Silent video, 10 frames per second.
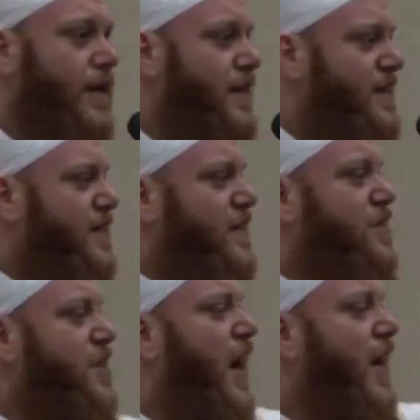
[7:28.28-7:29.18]
This is,
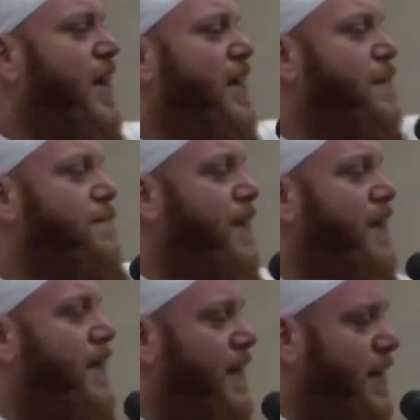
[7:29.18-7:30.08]
inshallah, the
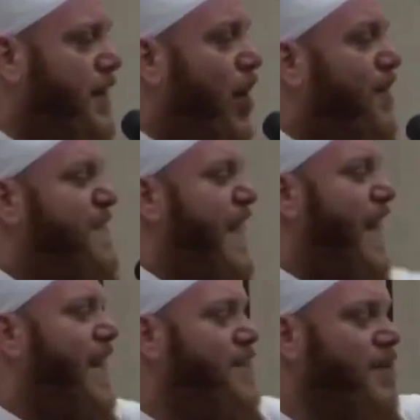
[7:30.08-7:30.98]
beginning of the
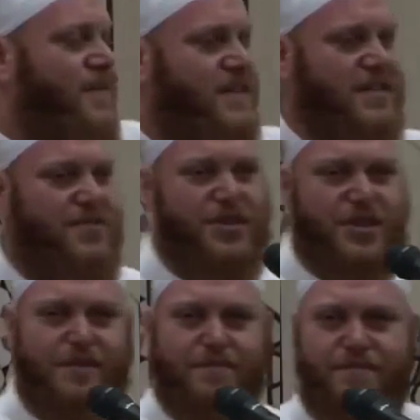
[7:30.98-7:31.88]
end of this
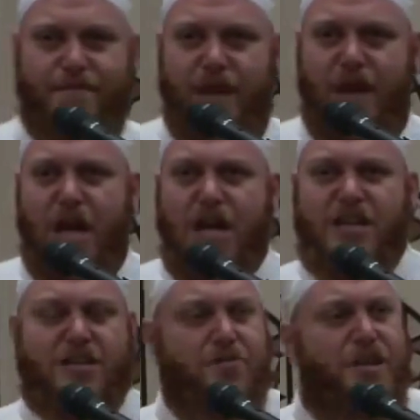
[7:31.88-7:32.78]
regime.
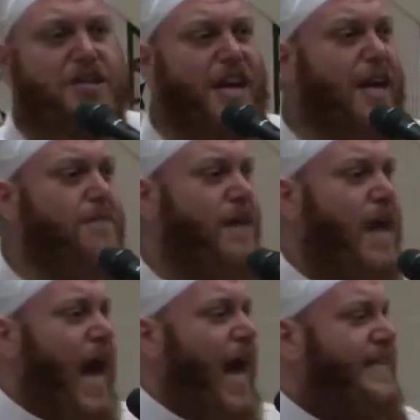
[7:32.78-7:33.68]
This regime
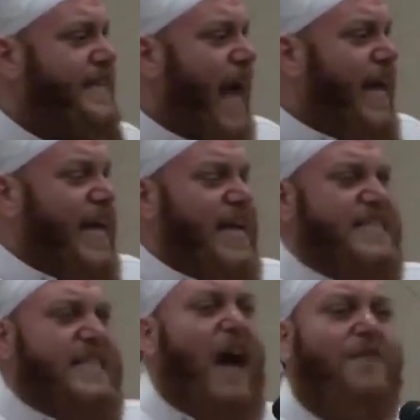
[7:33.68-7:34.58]
had taken
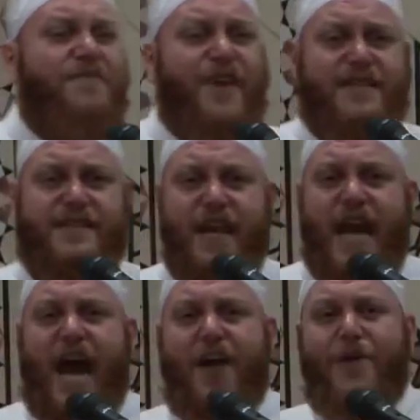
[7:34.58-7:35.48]
its comfort
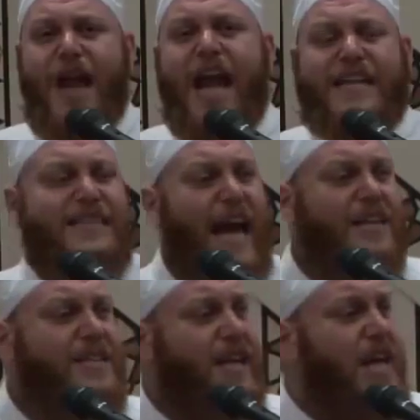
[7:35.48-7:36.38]
and
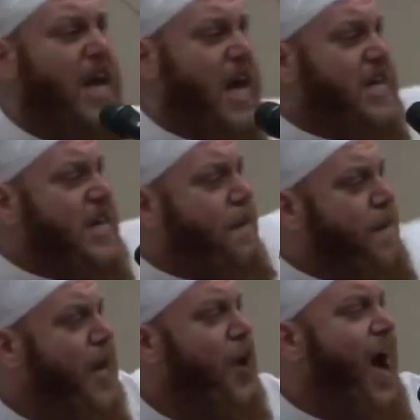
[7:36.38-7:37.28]
relaxation in the
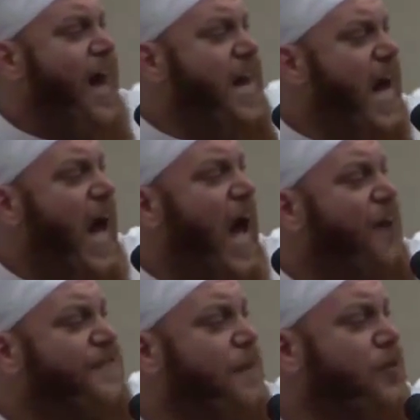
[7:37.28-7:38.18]
middle and the
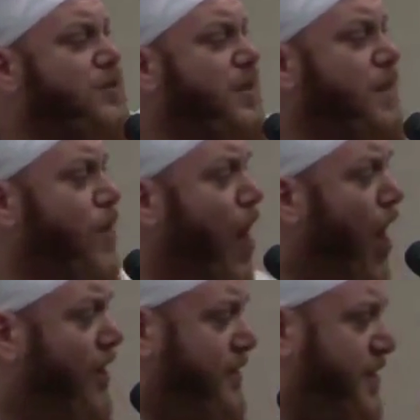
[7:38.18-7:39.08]
heart of the Muslim
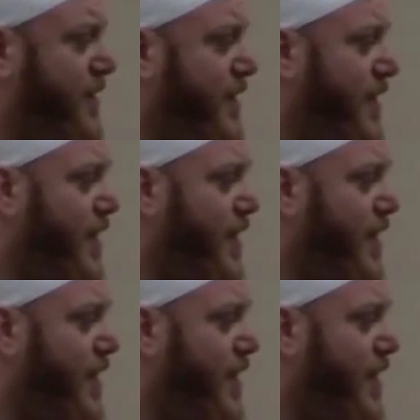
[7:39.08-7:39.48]
world.